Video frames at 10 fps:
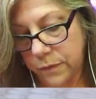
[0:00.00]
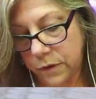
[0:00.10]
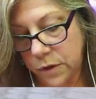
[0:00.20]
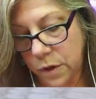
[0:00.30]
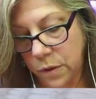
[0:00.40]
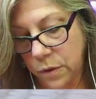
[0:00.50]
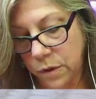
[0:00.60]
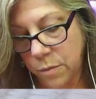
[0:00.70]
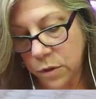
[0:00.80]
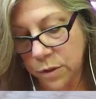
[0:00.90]
So
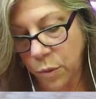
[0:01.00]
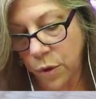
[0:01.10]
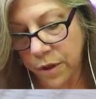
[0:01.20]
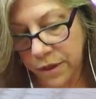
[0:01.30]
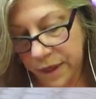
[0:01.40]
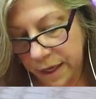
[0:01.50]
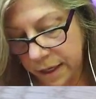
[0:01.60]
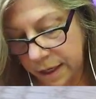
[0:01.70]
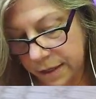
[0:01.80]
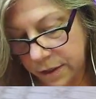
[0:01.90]
the most important
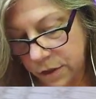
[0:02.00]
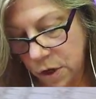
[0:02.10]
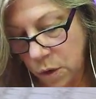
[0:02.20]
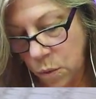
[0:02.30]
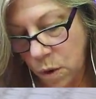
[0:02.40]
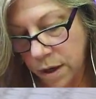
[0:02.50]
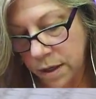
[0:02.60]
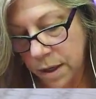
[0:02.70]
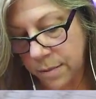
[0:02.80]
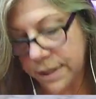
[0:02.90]
thing is you don't
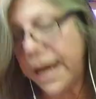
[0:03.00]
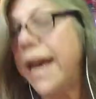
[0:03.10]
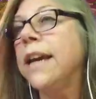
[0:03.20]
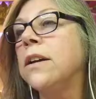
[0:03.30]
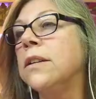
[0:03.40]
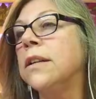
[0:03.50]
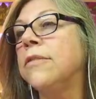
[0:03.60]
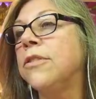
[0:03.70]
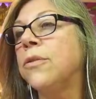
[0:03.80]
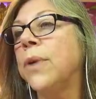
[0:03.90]
want a tangle
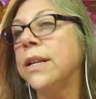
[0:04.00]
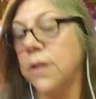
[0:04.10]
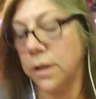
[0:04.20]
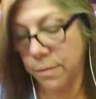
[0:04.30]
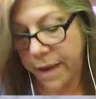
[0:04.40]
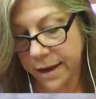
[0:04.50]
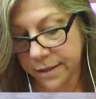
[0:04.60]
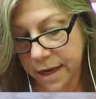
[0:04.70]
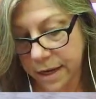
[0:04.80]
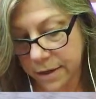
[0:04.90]
of threads on the back
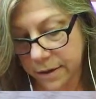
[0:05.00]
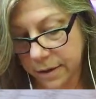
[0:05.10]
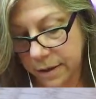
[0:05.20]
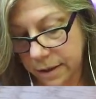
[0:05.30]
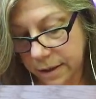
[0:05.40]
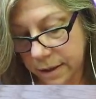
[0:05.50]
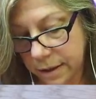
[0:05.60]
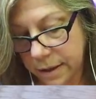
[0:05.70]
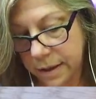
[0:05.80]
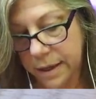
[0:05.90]
side.
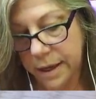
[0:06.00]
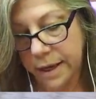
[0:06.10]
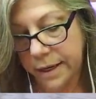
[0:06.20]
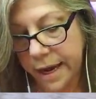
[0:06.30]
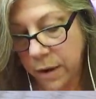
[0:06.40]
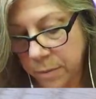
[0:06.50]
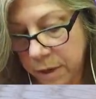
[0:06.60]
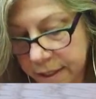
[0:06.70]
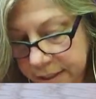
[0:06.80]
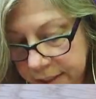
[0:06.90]
And now I'm going to